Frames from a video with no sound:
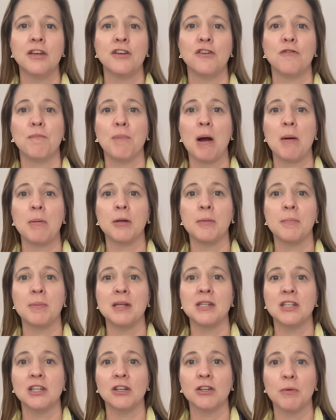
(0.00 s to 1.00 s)
You've probably
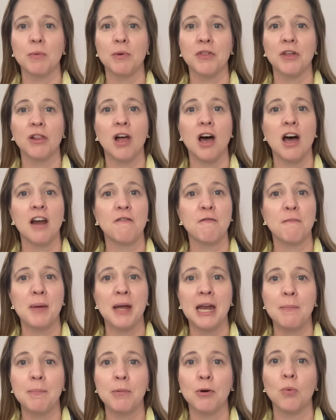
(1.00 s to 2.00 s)
been dealing with a lot of
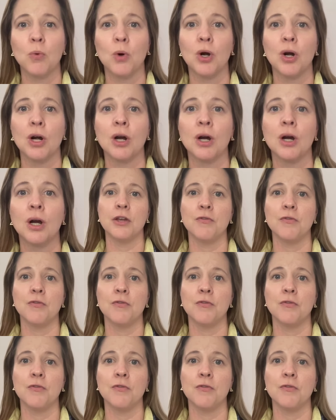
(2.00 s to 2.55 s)
paperwork.